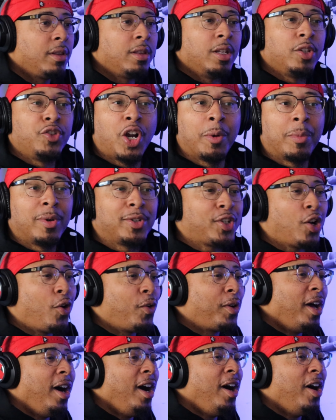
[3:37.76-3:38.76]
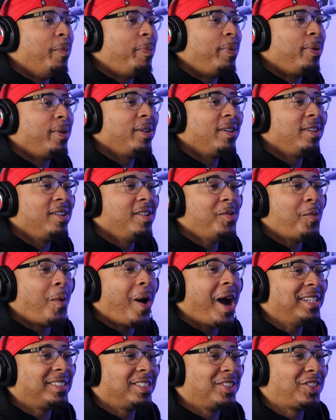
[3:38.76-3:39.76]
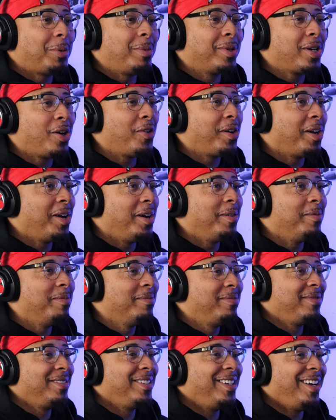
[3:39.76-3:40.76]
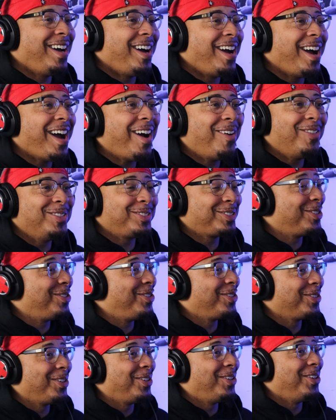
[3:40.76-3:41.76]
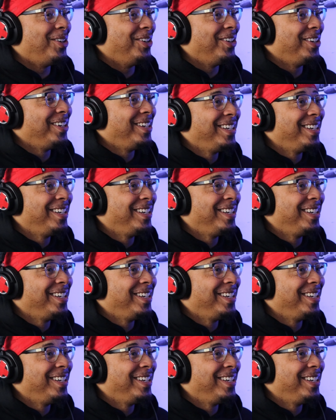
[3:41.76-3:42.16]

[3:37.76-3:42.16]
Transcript: The drummer's going up. Why is the drummer going up? What's going on?